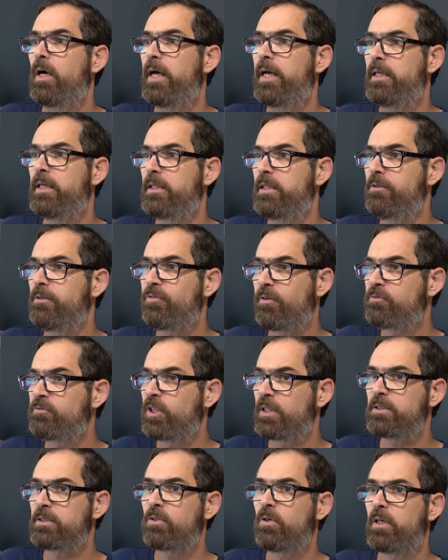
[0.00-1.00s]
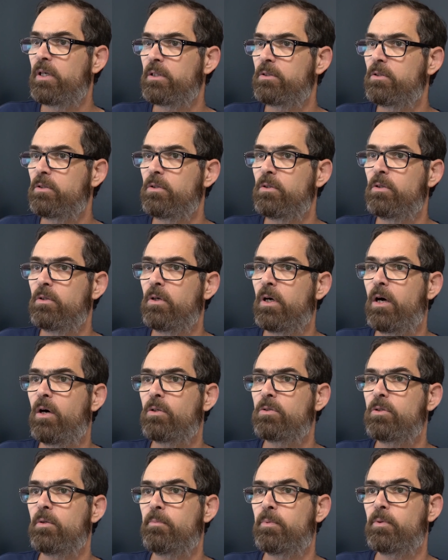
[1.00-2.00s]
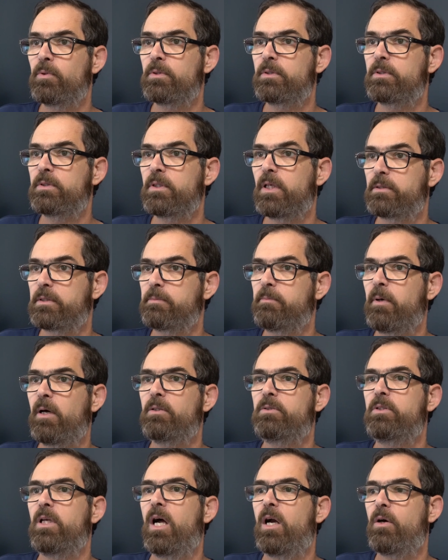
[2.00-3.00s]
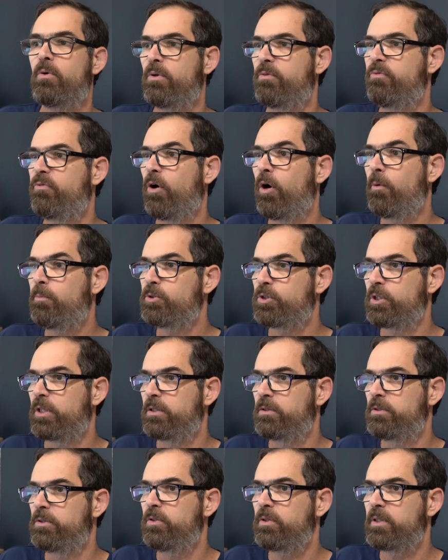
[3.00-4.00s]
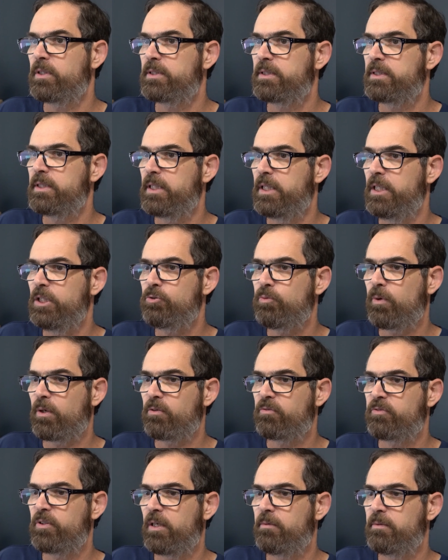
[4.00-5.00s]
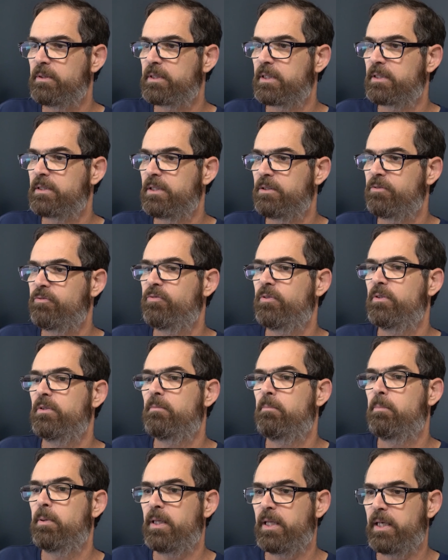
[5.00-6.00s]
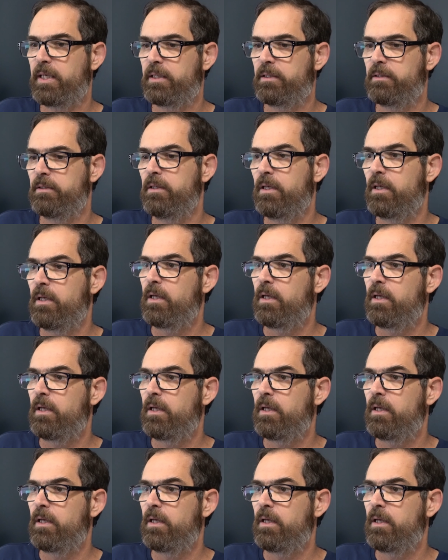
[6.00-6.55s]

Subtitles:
And if I'm just going to Octopus Smart Tariff option, you can see each one of them is a different plan.